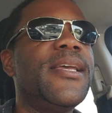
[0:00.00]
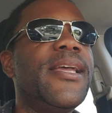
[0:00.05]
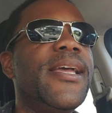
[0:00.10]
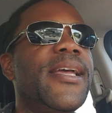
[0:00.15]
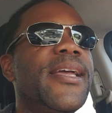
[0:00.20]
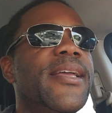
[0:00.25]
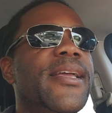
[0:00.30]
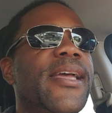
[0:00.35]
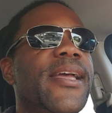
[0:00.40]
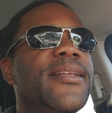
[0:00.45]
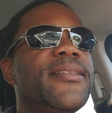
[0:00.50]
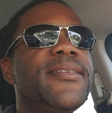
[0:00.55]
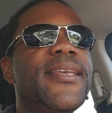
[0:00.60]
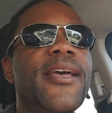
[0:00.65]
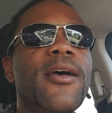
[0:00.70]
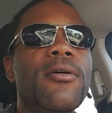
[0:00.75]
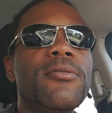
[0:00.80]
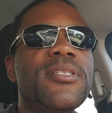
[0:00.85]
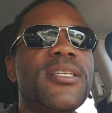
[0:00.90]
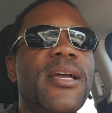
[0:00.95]
and
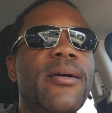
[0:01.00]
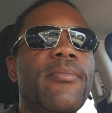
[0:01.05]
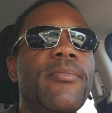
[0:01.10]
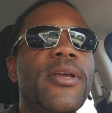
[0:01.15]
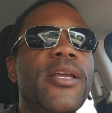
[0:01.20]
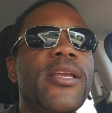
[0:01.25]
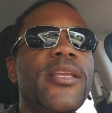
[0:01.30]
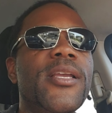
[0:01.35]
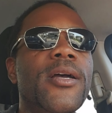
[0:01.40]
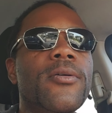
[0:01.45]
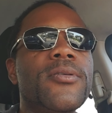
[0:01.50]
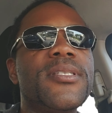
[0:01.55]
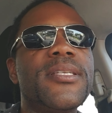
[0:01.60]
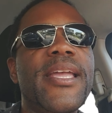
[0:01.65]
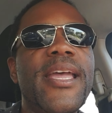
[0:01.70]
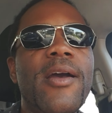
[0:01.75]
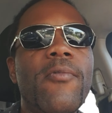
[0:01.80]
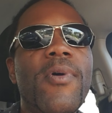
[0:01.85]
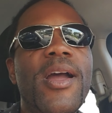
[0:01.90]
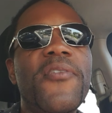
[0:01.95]
tells them, yo,
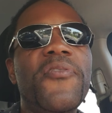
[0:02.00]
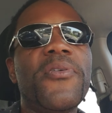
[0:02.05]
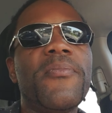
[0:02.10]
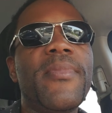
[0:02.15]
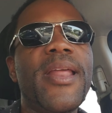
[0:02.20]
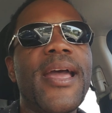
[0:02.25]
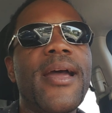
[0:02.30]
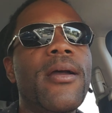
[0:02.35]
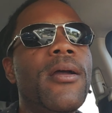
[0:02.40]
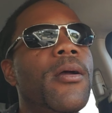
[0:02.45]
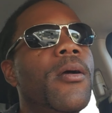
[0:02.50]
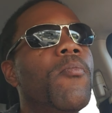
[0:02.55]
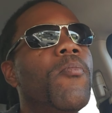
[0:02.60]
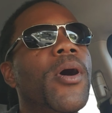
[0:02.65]
stay away from that.